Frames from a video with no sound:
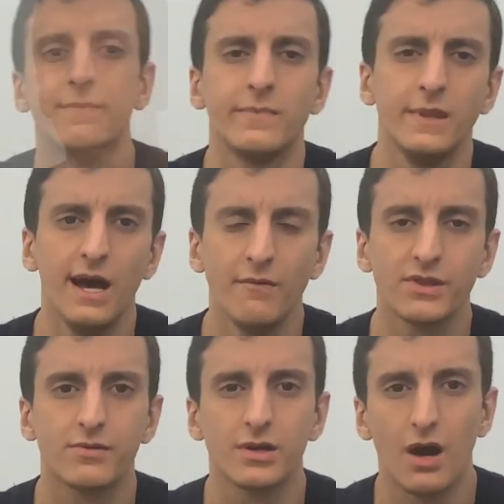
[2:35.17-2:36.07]
Now,
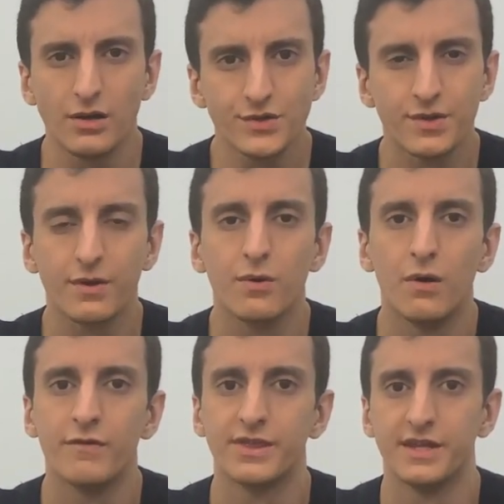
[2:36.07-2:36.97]
with regards to the
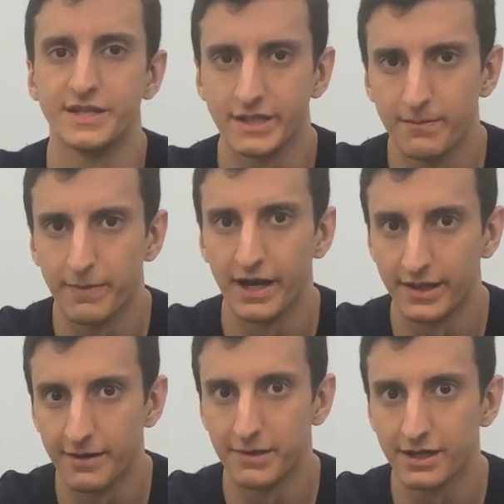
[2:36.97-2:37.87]
COVID-19
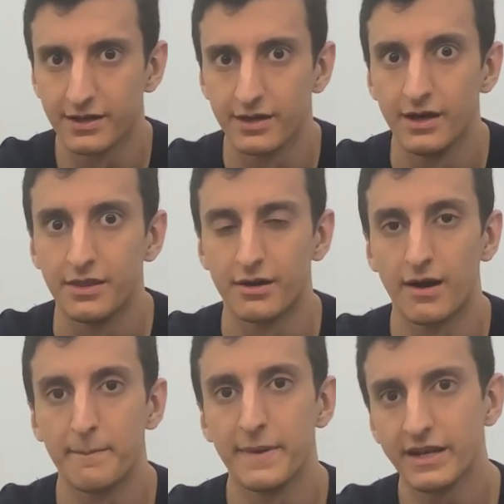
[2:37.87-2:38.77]
pandemic, there
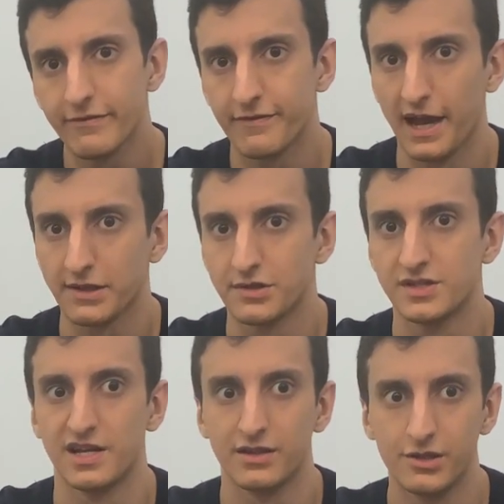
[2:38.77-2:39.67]
are many factors
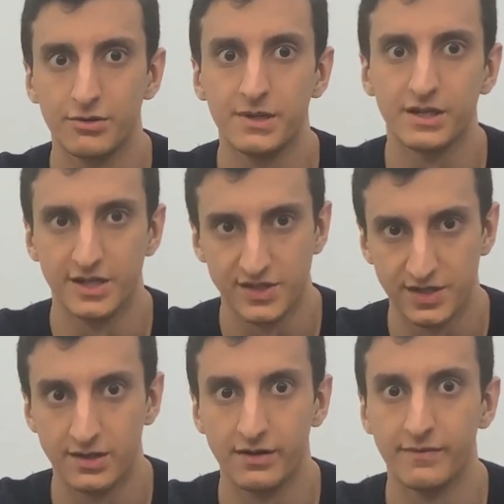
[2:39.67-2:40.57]
that need to be
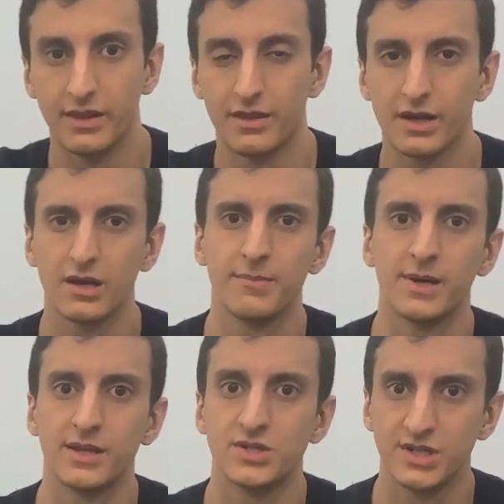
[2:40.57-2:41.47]
considered when thinking
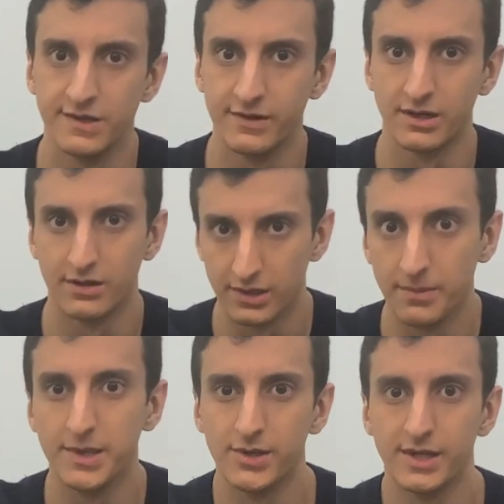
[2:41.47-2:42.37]
about achieving herd
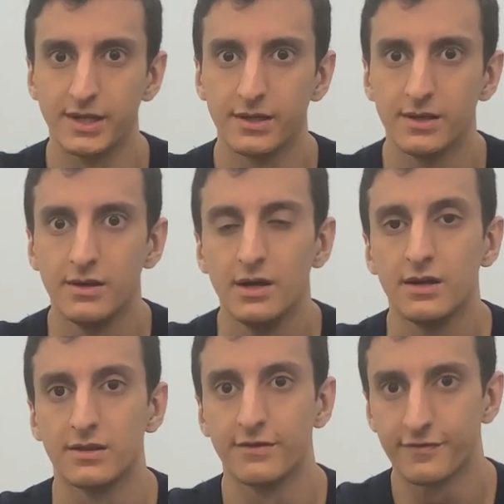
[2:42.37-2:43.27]
immunity.
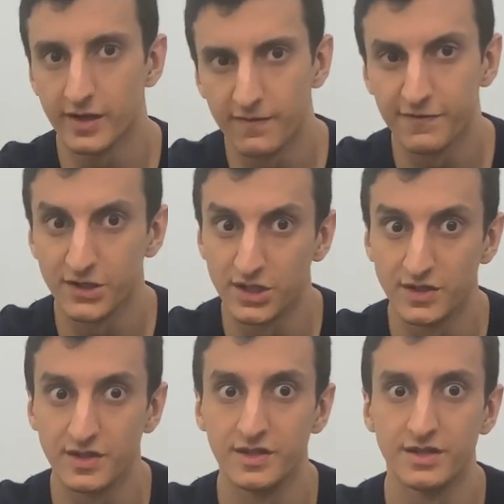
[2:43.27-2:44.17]
Different
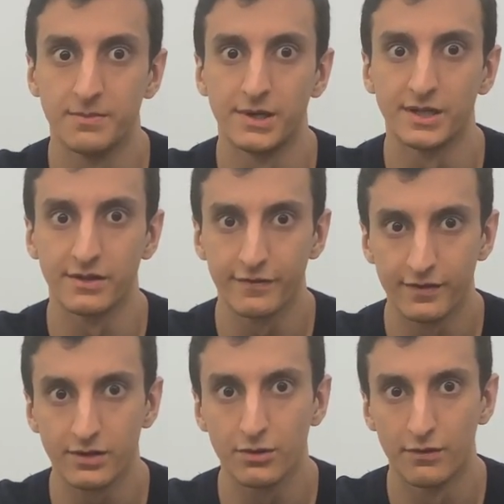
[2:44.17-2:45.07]
efficiencies among
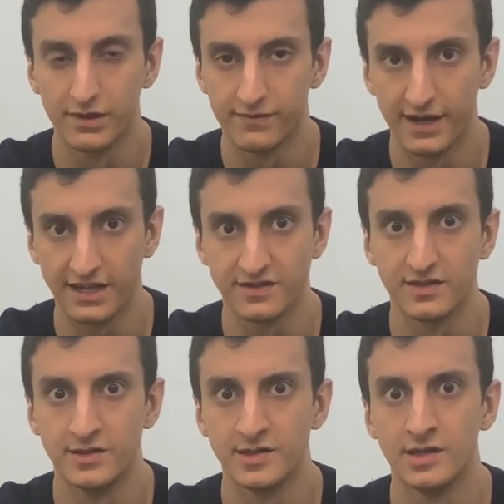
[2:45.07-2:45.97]
different COVID
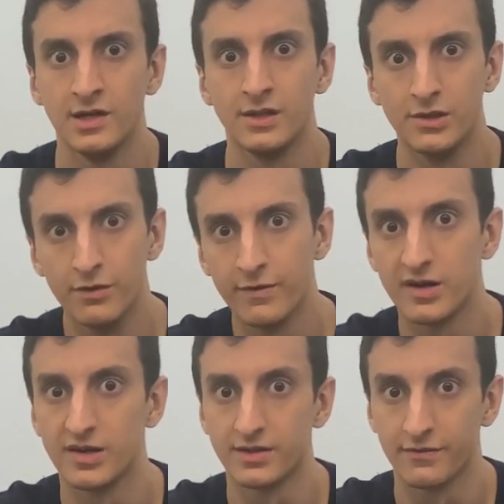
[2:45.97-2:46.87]
vaccines, new
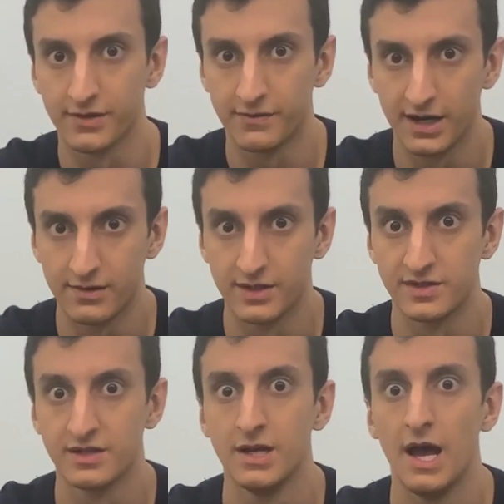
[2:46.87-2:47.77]
variant of the
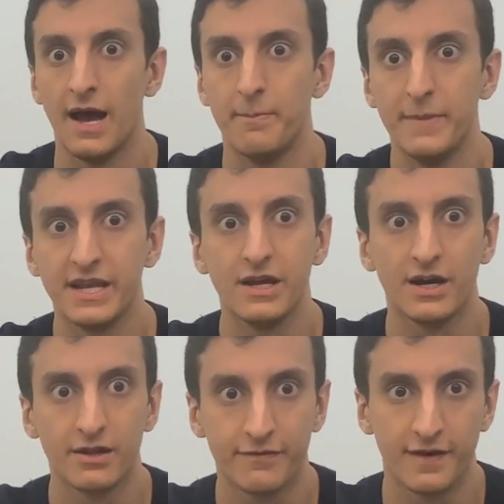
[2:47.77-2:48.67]
virus, and many
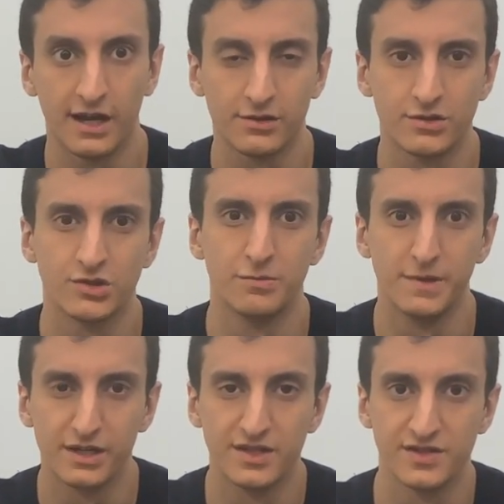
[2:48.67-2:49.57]
other factors should
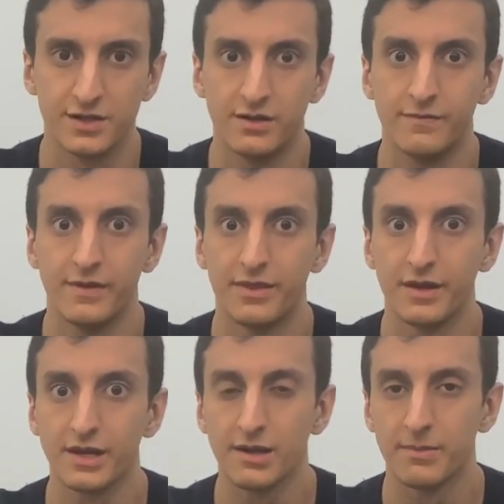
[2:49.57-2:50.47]
be considered when
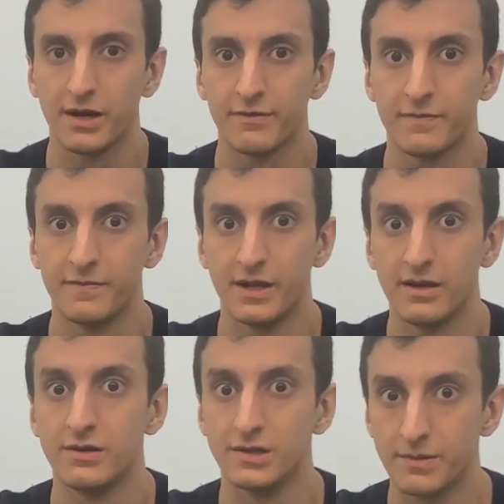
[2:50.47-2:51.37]
thinking about when
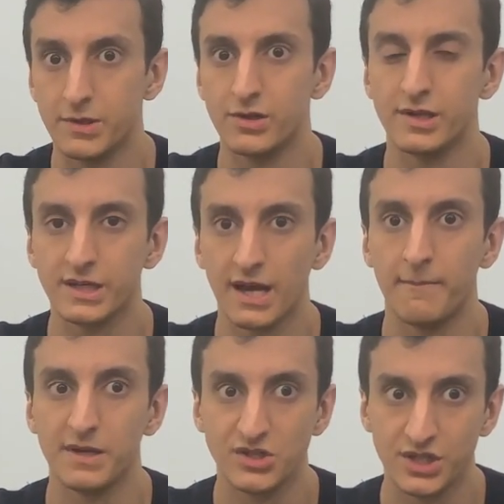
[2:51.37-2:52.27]
herd immunity can
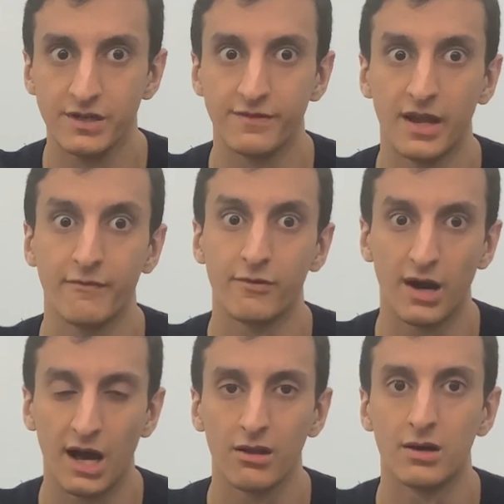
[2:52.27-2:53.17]
be achieved and for
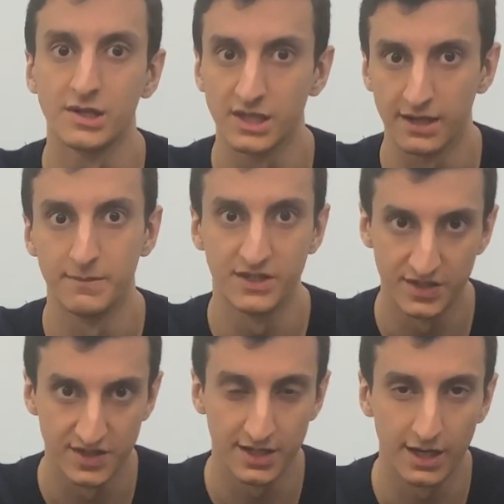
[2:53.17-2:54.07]
how long it can be
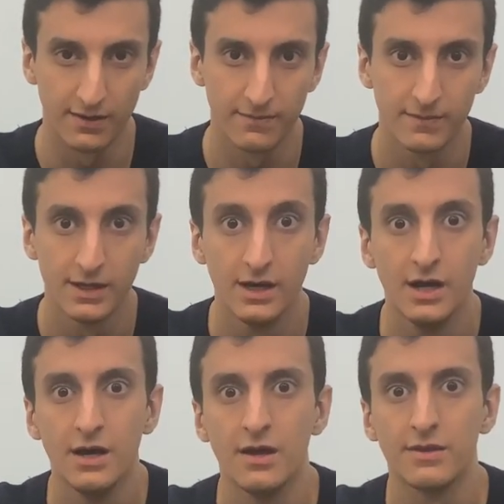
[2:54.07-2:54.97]
sustained.
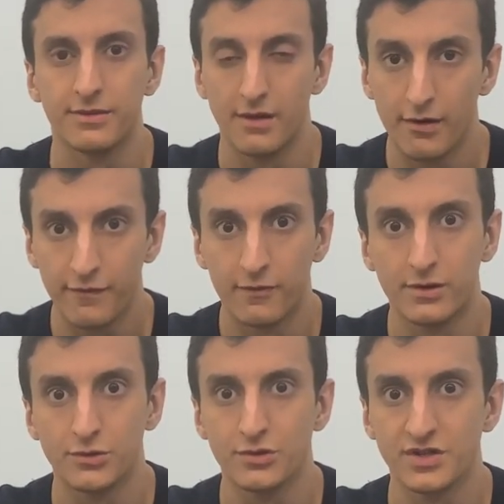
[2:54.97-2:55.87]

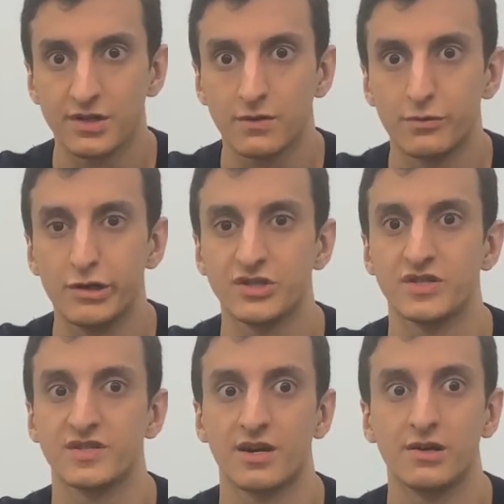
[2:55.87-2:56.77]
Therefore, those are the
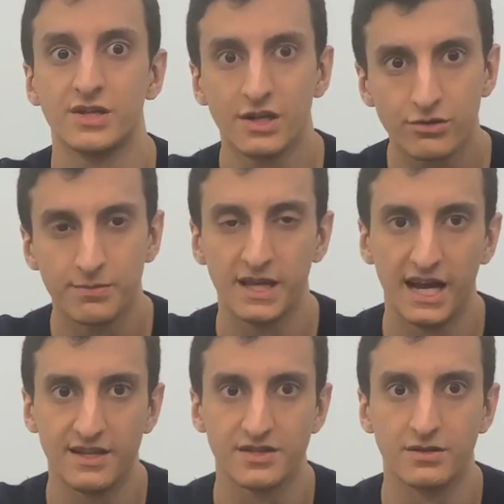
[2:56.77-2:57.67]
questions that are yet to be
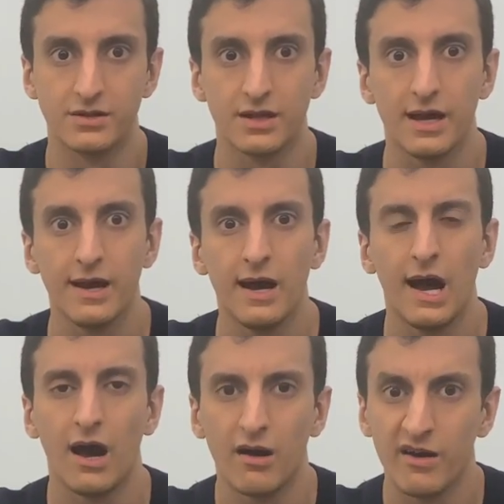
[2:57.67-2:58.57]
answered.
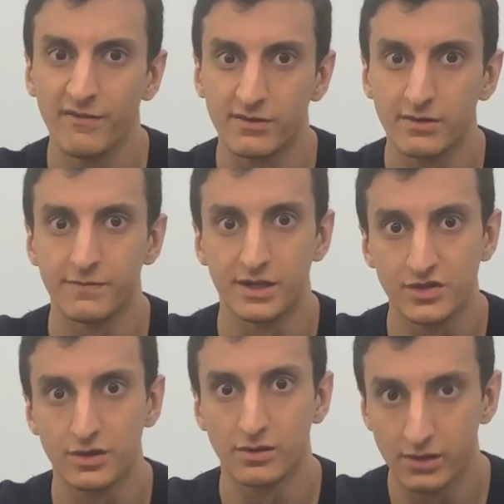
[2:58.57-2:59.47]
However, what is
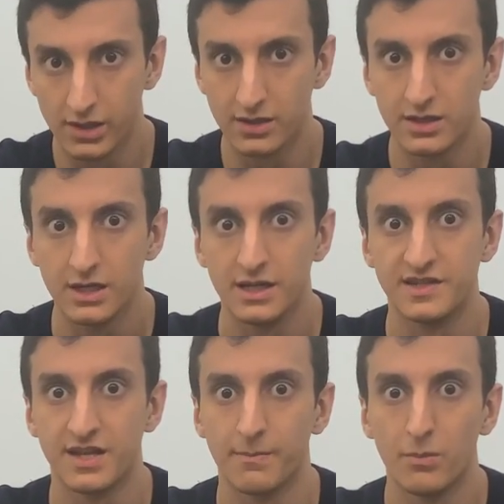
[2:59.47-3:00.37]
clear
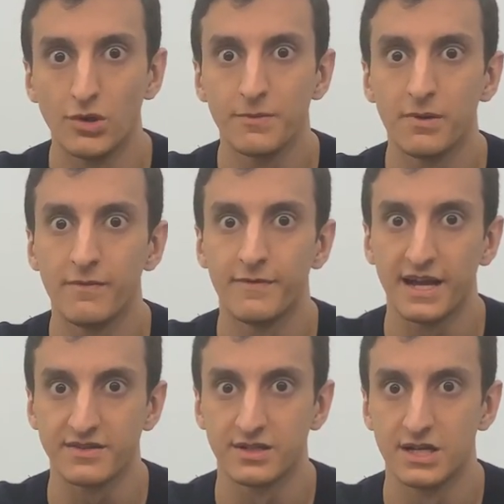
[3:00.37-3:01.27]
is that multiple
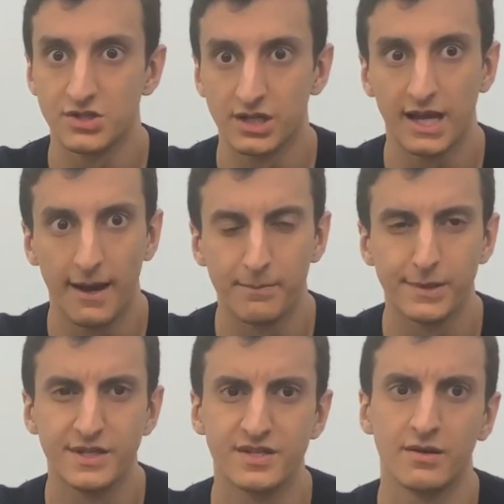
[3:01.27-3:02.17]
vaccination campaigns